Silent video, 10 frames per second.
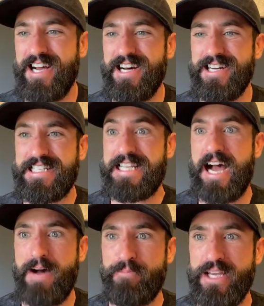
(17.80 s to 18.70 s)
a
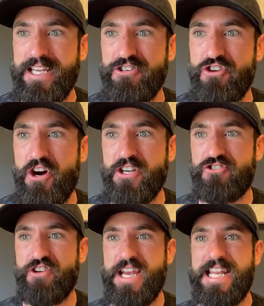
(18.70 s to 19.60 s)
topic in dog
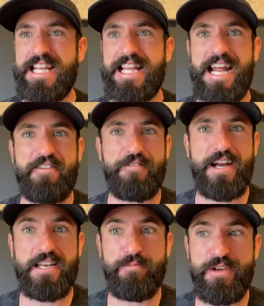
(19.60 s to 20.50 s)
training that I
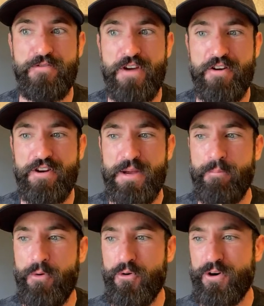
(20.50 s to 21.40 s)
find to be very
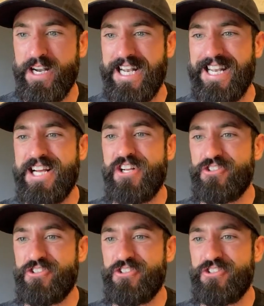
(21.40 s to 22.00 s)
important.